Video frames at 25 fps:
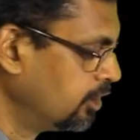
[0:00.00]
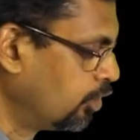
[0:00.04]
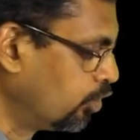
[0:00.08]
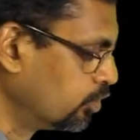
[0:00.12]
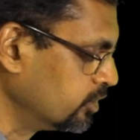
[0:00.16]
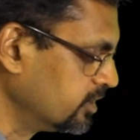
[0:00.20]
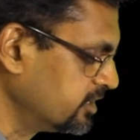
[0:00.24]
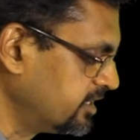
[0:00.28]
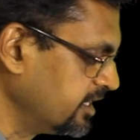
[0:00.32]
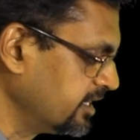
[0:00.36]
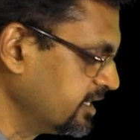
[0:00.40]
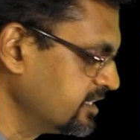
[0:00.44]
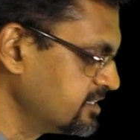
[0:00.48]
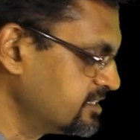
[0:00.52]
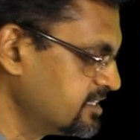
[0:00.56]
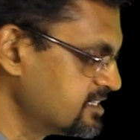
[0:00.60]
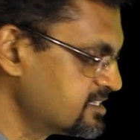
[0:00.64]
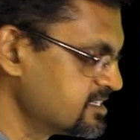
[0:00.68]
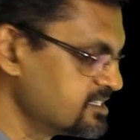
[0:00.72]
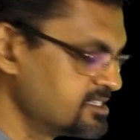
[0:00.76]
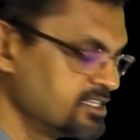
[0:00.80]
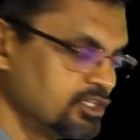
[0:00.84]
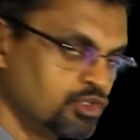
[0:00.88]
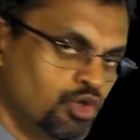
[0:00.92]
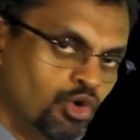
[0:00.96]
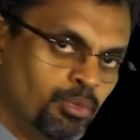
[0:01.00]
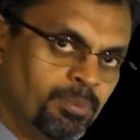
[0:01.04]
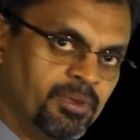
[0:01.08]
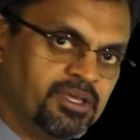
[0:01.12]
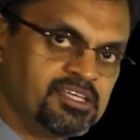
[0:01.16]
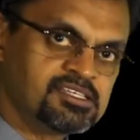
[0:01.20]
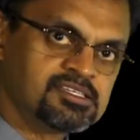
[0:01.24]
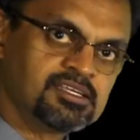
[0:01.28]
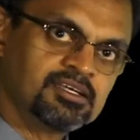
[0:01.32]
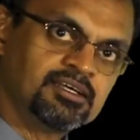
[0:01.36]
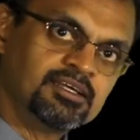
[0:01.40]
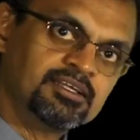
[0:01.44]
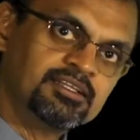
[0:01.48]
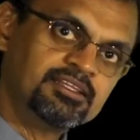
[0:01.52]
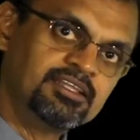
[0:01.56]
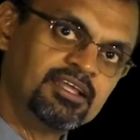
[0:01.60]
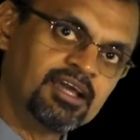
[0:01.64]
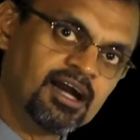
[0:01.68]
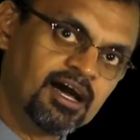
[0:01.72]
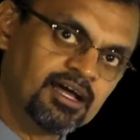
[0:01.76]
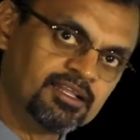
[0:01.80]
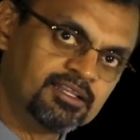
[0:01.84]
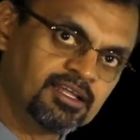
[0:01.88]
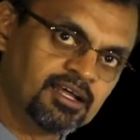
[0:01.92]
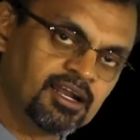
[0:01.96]
Only thing is this is in rupees.
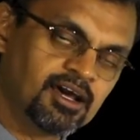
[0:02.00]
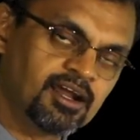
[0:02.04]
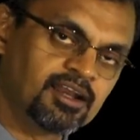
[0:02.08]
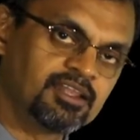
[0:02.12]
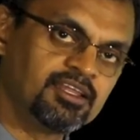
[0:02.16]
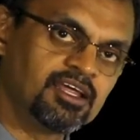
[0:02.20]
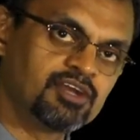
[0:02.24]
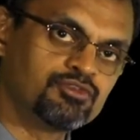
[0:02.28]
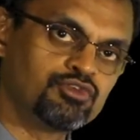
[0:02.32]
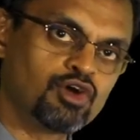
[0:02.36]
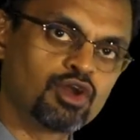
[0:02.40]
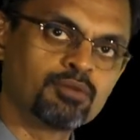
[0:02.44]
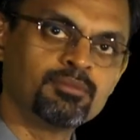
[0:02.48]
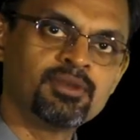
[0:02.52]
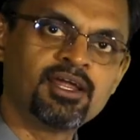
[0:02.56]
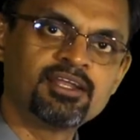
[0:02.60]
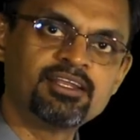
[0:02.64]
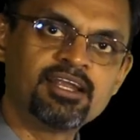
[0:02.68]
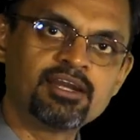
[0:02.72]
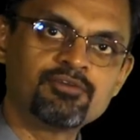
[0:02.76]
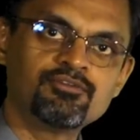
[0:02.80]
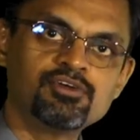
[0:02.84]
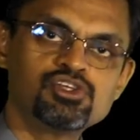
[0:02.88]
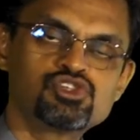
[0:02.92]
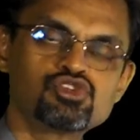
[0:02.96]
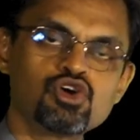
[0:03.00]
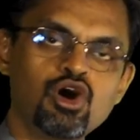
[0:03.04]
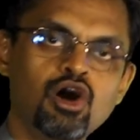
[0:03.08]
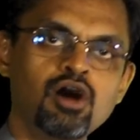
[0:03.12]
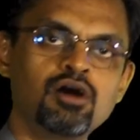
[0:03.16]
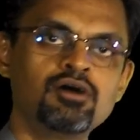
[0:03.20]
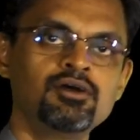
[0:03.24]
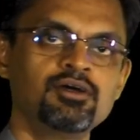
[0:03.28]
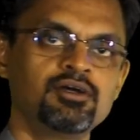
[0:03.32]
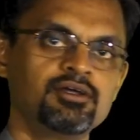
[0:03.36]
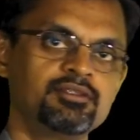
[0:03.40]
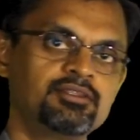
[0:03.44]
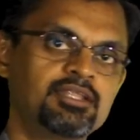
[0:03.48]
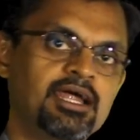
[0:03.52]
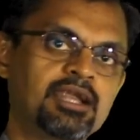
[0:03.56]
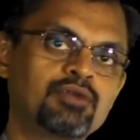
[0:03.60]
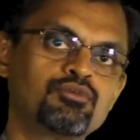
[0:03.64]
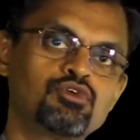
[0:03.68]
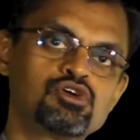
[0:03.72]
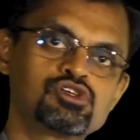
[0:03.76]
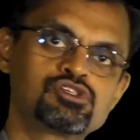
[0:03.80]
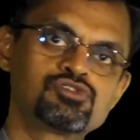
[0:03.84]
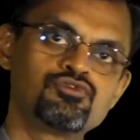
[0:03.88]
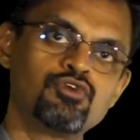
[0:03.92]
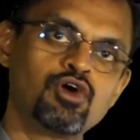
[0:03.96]
The other earlier formula that we saw, that
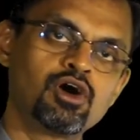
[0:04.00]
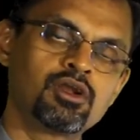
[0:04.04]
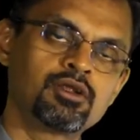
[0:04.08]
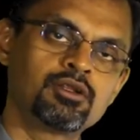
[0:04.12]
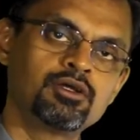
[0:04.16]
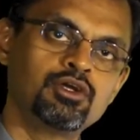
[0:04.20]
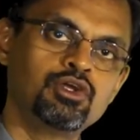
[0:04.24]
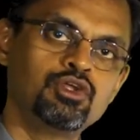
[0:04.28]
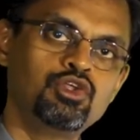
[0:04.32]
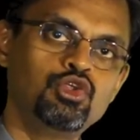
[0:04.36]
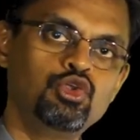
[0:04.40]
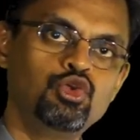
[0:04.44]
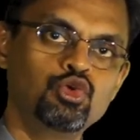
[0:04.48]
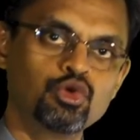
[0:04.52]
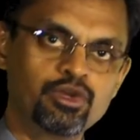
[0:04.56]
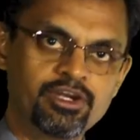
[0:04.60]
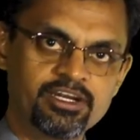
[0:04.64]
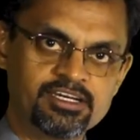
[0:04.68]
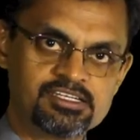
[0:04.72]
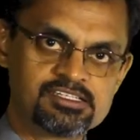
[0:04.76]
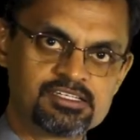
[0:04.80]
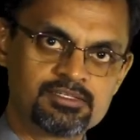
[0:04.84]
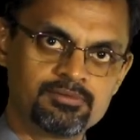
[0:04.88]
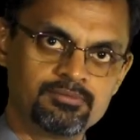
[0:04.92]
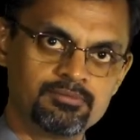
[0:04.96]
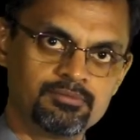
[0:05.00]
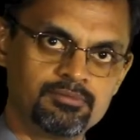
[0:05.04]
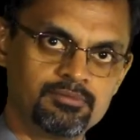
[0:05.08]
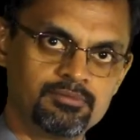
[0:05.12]
was for units,